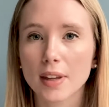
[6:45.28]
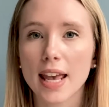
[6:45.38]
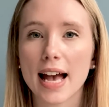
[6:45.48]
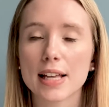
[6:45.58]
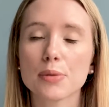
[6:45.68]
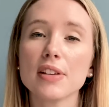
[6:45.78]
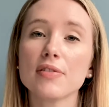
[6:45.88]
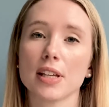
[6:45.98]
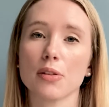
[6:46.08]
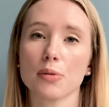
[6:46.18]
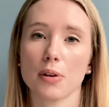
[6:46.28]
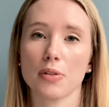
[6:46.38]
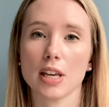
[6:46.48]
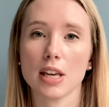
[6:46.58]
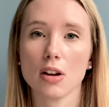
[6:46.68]
As we have seen throughout
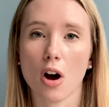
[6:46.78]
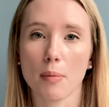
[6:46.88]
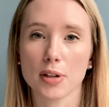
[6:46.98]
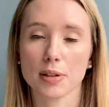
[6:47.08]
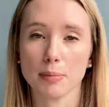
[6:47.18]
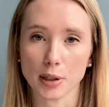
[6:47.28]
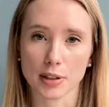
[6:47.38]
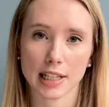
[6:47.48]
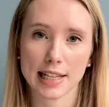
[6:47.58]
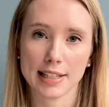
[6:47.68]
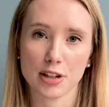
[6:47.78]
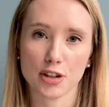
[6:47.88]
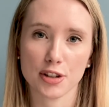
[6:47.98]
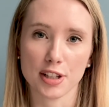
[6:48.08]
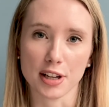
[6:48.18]
the e-commerce and
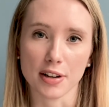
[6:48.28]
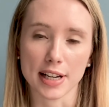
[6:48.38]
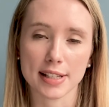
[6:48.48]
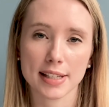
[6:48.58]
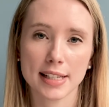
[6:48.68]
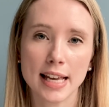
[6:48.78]
personalization series,